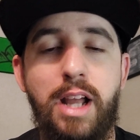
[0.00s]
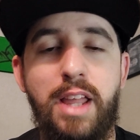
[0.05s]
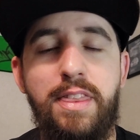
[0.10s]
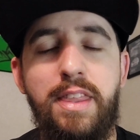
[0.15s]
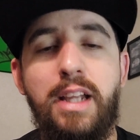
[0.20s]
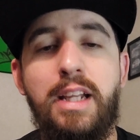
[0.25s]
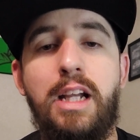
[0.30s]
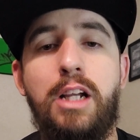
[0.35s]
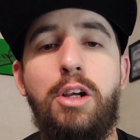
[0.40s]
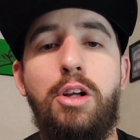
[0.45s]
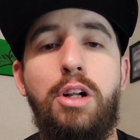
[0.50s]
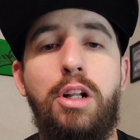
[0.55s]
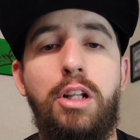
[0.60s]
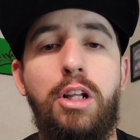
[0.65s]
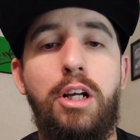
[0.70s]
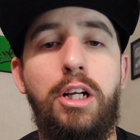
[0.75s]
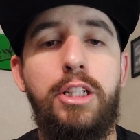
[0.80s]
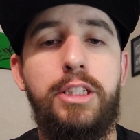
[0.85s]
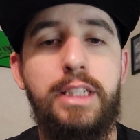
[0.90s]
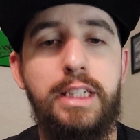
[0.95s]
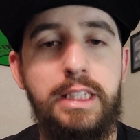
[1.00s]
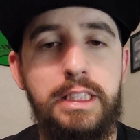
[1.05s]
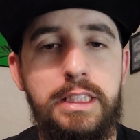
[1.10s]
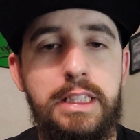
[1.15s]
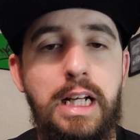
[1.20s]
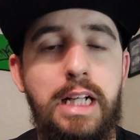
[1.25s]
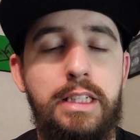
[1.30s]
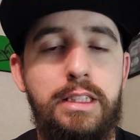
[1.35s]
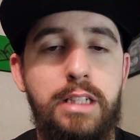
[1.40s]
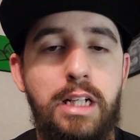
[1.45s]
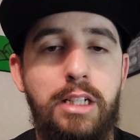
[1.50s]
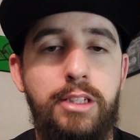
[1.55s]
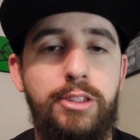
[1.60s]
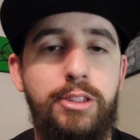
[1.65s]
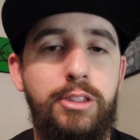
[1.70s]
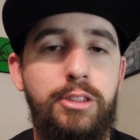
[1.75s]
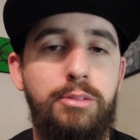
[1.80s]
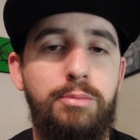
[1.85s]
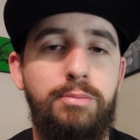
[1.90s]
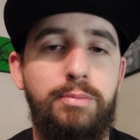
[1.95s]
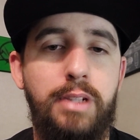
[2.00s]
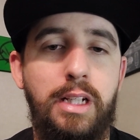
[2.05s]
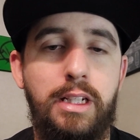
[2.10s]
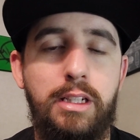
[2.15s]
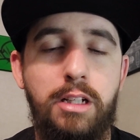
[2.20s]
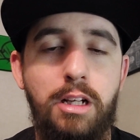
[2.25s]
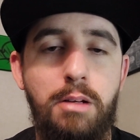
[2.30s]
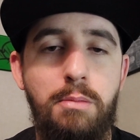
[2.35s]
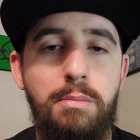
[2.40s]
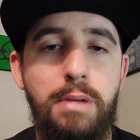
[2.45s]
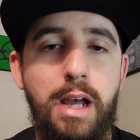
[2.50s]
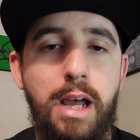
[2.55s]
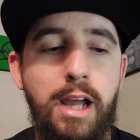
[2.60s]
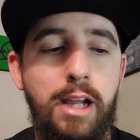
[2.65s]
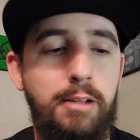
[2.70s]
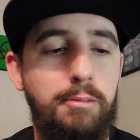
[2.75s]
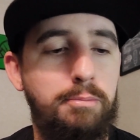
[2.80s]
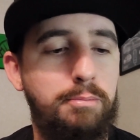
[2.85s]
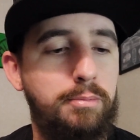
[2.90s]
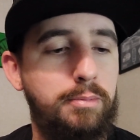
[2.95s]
I think I go to lunch. He decides not to. I come back,